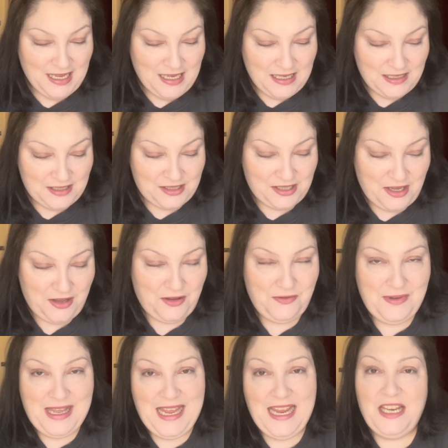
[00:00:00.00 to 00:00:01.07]

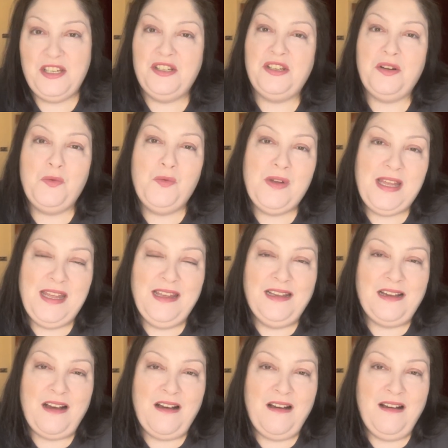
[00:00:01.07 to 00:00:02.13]
So each
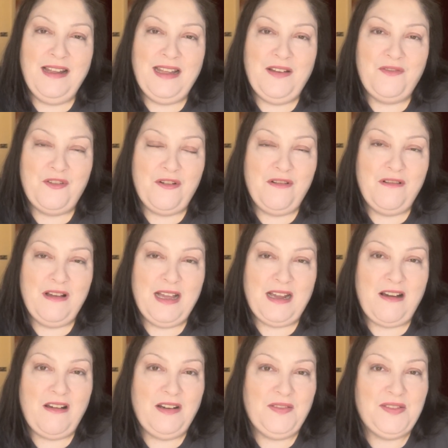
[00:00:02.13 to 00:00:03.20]
week I have got a
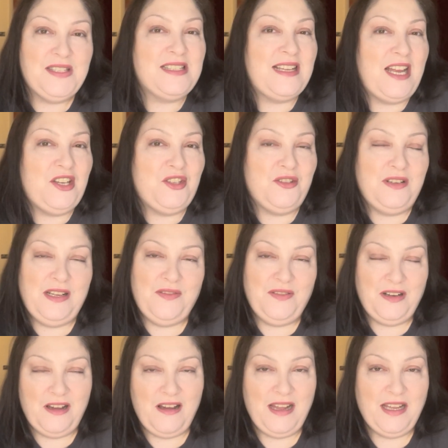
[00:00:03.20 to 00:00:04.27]
kind of schedule, if
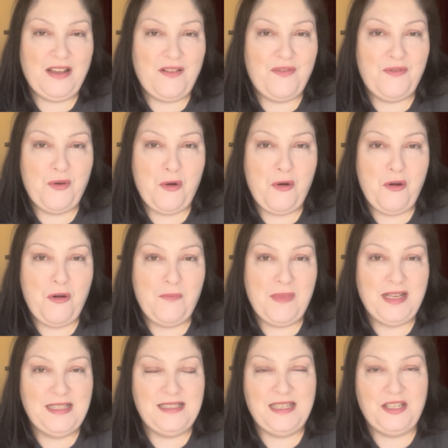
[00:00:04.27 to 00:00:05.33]
you like, for
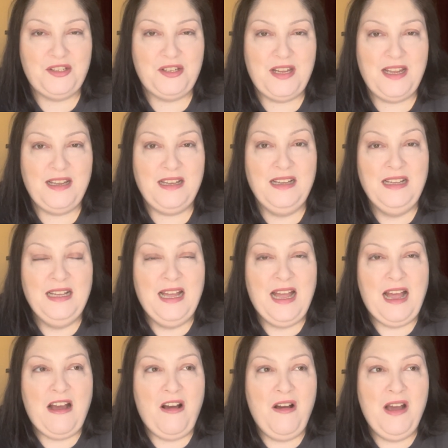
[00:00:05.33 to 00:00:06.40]
my stitching.
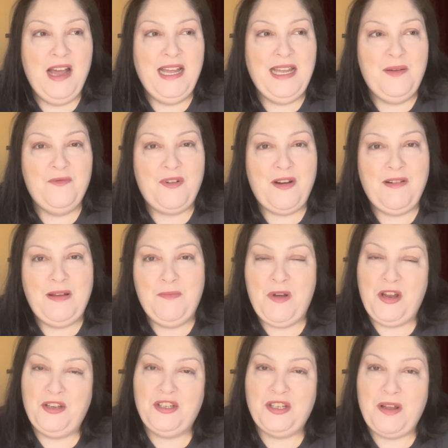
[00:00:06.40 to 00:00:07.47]
I am very
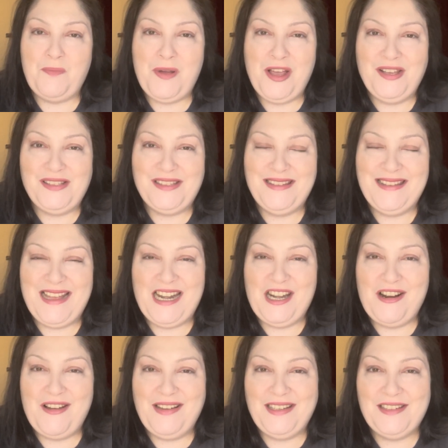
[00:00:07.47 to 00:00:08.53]
much a person that
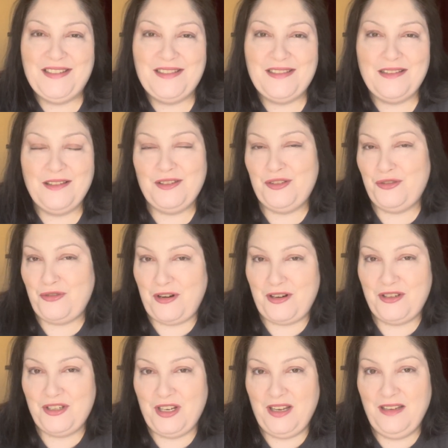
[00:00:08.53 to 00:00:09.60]
likes
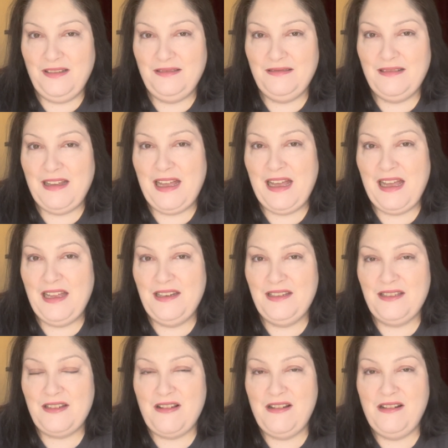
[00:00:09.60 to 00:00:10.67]
structure
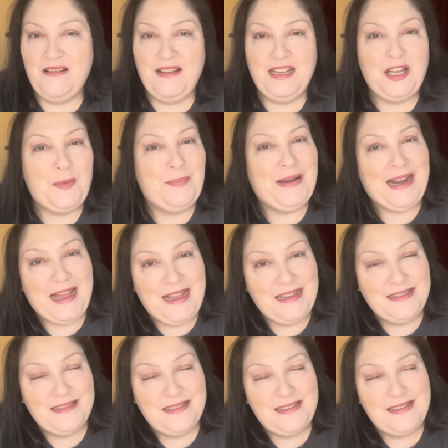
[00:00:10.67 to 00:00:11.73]
and I like
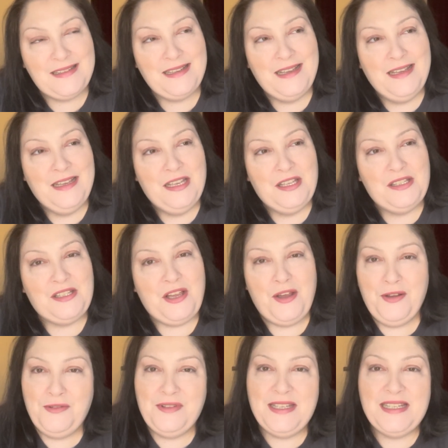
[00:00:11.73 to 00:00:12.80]
plans.
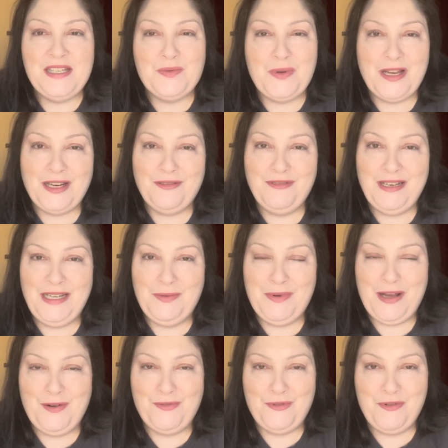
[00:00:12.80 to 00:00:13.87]
So this is working really
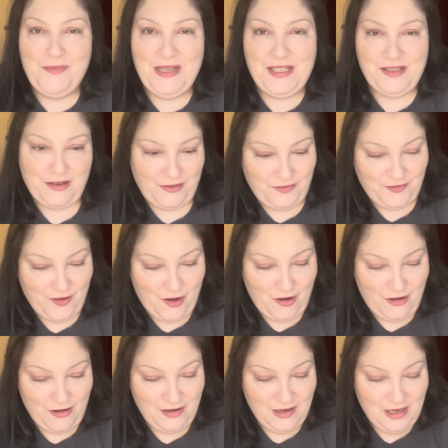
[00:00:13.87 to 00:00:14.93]
well for me so far.